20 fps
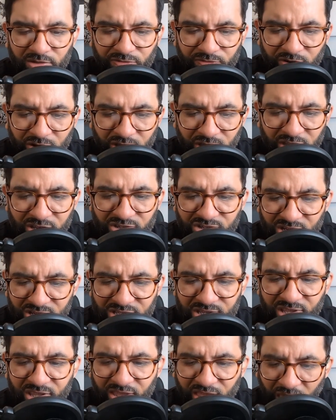fighting
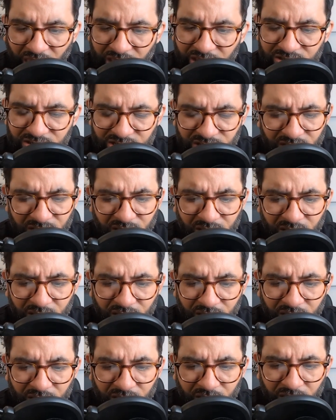Justin Gaethje
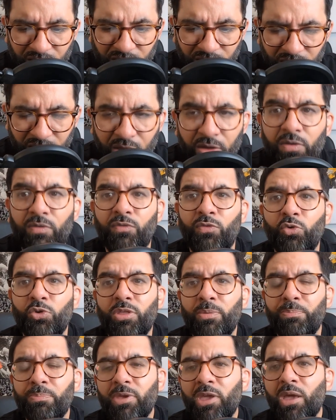for
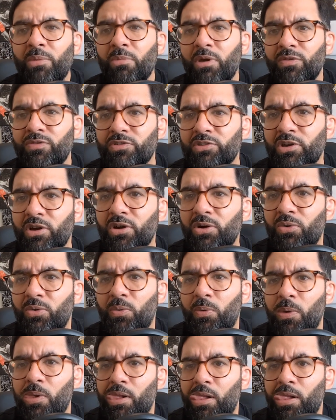the BMF title.